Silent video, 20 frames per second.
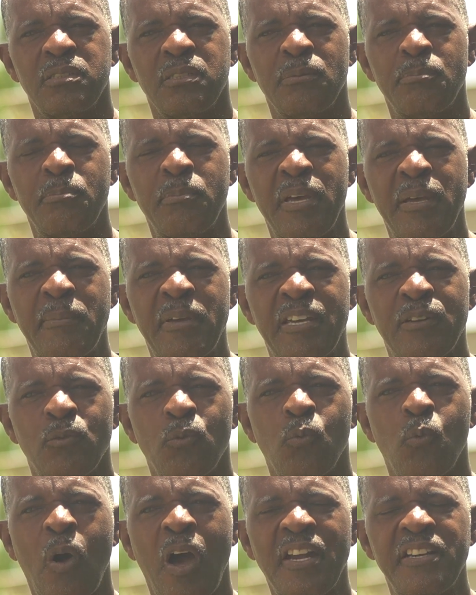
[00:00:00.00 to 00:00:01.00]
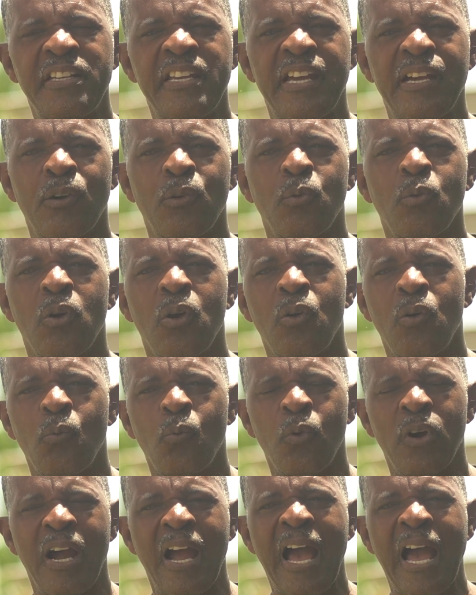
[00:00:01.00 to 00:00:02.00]
mimic what they
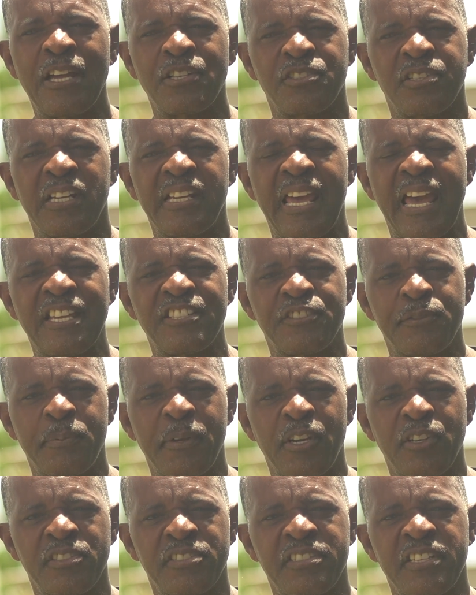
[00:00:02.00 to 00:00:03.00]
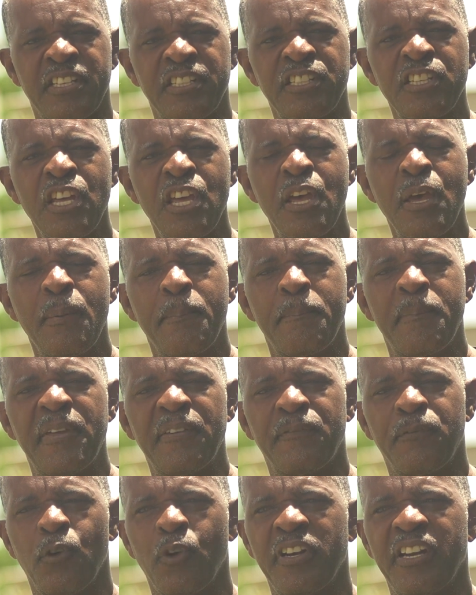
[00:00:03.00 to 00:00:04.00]
were actually experiencing
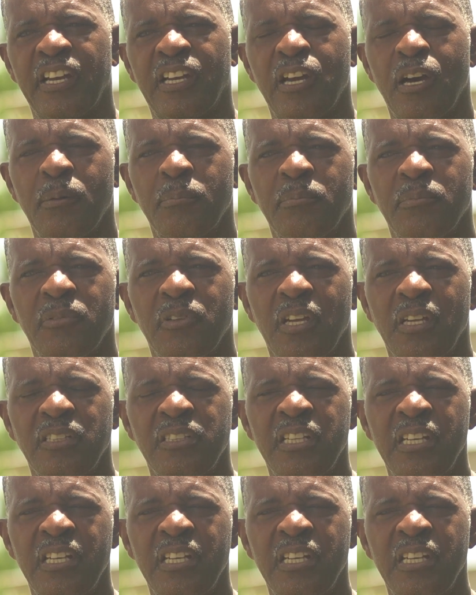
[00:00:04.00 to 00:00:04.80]
before they come.